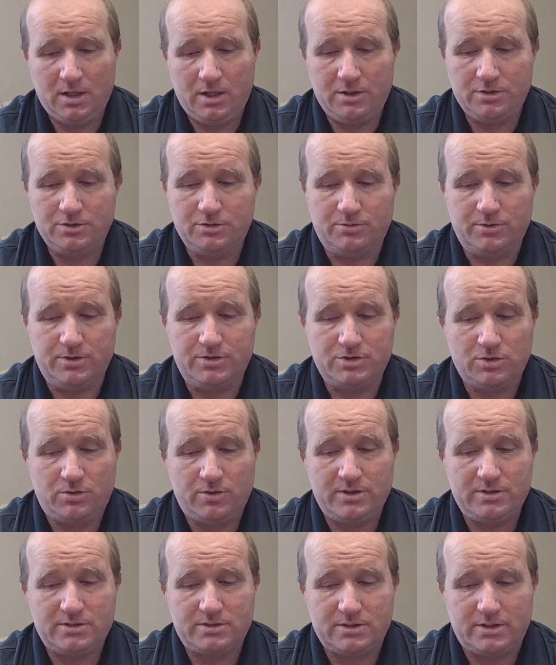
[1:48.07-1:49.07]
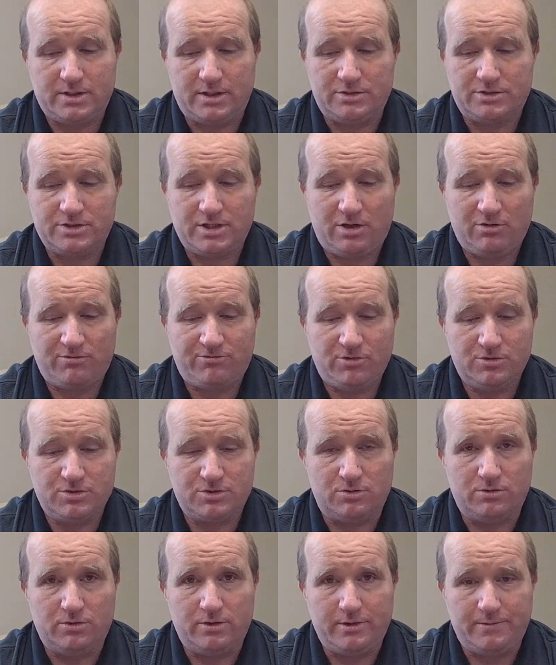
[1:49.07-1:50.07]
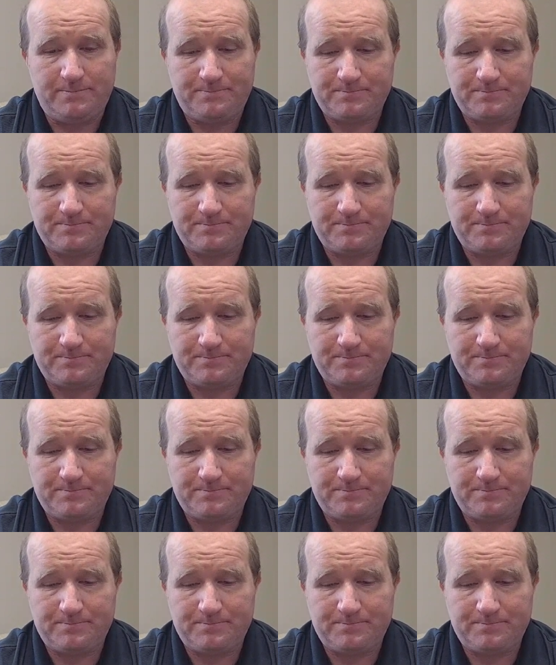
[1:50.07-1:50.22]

To rejoice and shout for joy.